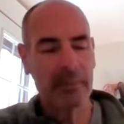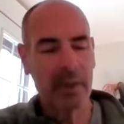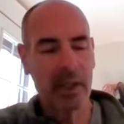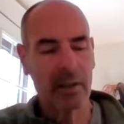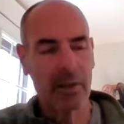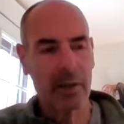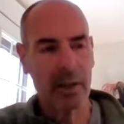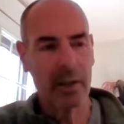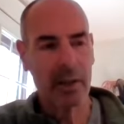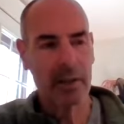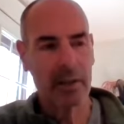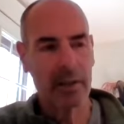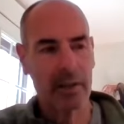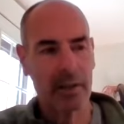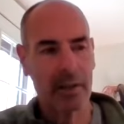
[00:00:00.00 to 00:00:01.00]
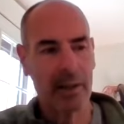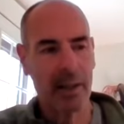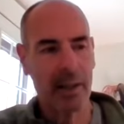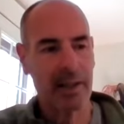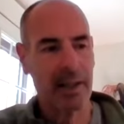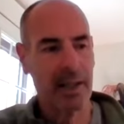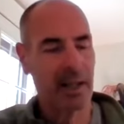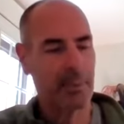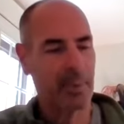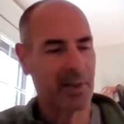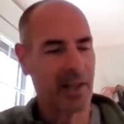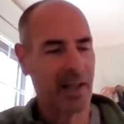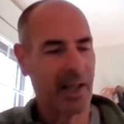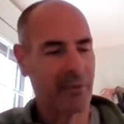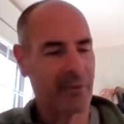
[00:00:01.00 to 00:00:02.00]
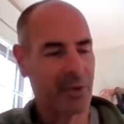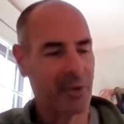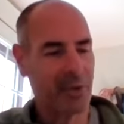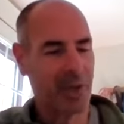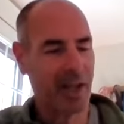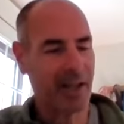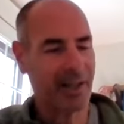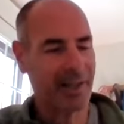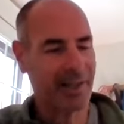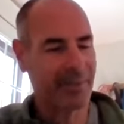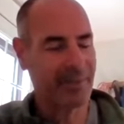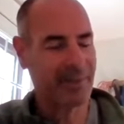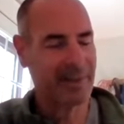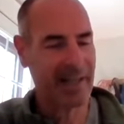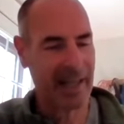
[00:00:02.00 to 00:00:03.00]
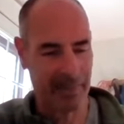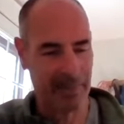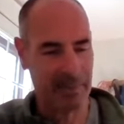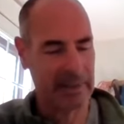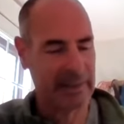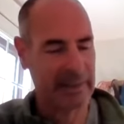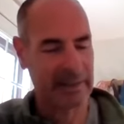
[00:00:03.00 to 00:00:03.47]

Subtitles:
Actually, I can't, because I'll have to check it. Damn.